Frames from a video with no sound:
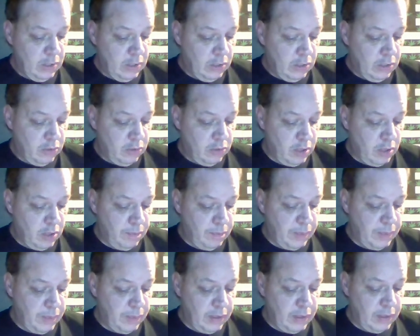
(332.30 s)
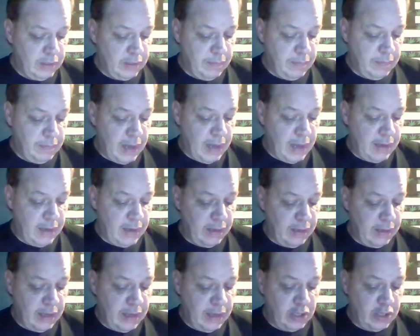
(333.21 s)
Trump is demanding
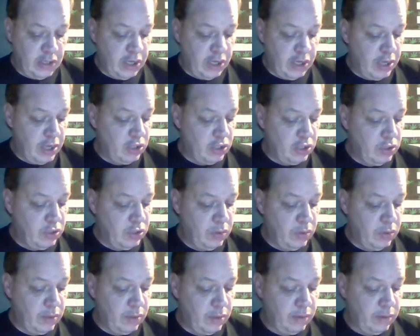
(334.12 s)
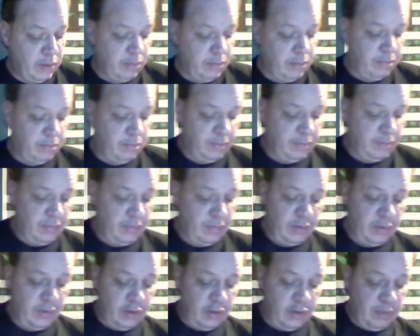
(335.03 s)
a change to the
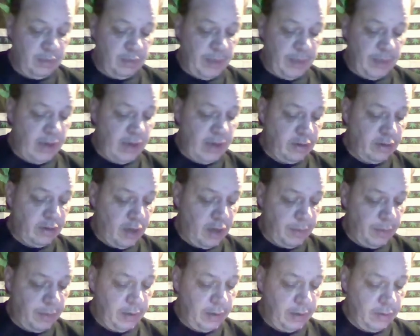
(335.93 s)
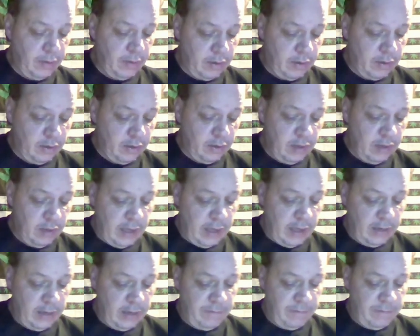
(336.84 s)
third debate topic. The third
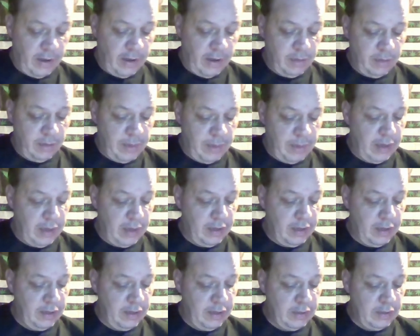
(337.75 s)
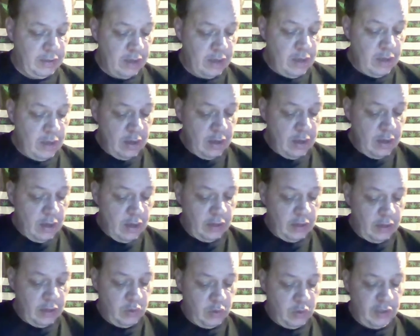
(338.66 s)
and final debate is on the
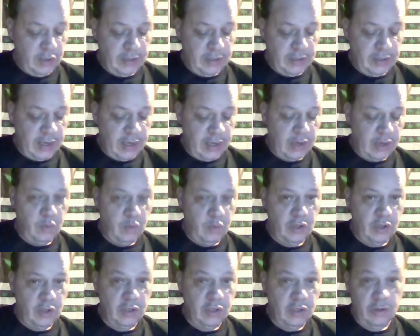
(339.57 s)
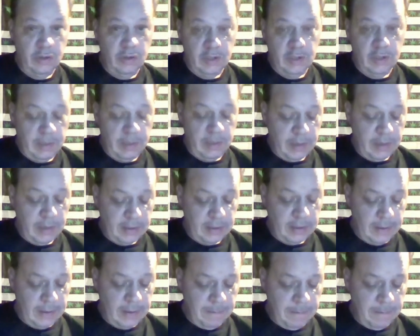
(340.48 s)
22nd, which is Thursday, basically.